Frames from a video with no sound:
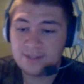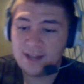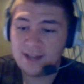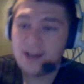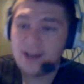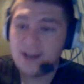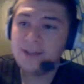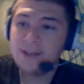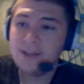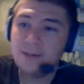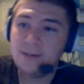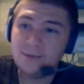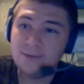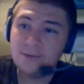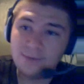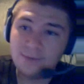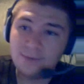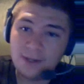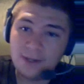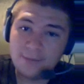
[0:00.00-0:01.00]
I thought it was
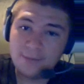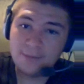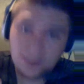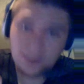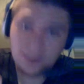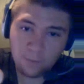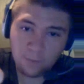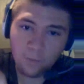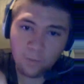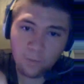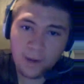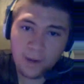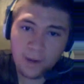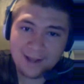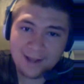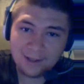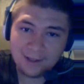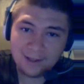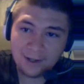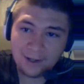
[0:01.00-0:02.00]
going to be way
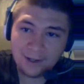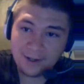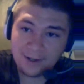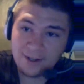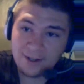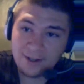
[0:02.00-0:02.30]
long.